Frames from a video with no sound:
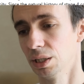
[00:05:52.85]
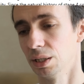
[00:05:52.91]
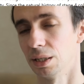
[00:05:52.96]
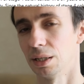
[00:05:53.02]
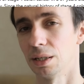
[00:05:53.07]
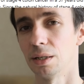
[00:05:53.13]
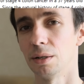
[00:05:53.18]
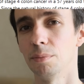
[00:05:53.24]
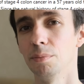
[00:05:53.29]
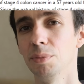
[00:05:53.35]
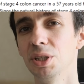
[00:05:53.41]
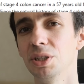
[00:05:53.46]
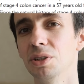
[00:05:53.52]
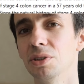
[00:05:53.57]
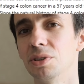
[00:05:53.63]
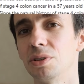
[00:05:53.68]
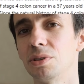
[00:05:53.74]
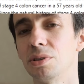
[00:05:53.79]

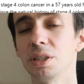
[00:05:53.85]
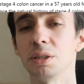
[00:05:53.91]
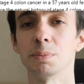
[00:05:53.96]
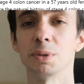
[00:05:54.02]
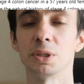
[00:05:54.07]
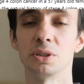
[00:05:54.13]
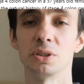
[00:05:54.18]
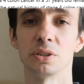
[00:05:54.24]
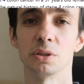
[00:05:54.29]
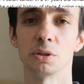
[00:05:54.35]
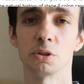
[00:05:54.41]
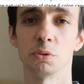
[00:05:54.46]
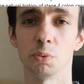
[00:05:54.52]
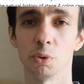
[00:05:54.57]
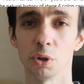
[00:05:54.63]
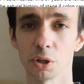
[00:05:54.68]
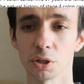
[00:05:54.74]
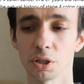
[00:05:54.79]
meaning the treatment is not
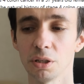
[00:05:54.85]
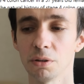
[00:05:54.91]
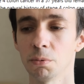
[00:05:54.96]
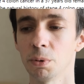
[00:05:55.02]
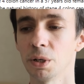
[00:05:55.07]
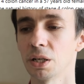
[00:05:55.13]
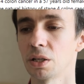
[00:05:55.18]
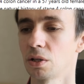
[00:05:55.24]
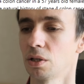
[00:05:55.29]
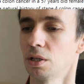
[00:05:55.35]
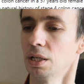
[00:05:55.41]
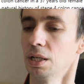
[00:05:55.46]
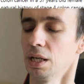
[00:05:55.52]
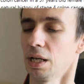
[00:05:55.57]
working well,